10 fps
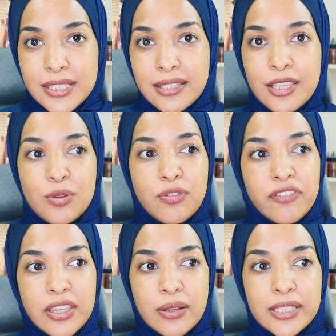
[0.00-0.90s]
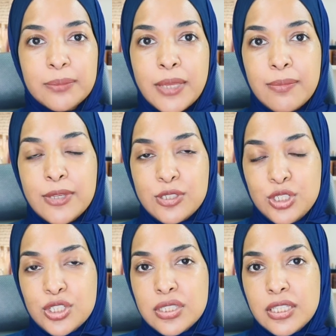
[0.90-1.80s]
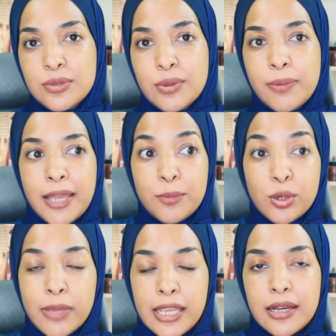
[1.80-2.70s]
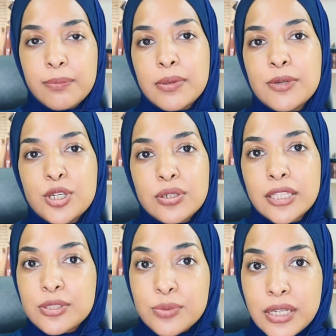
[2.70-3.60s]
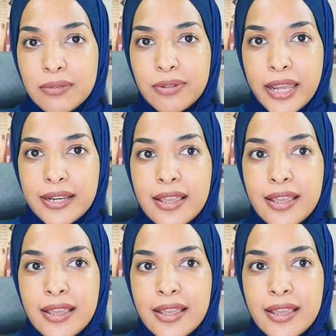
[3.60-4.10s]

and then you feel that maybe you just need to apply more makeup, maybe you're not doing it right.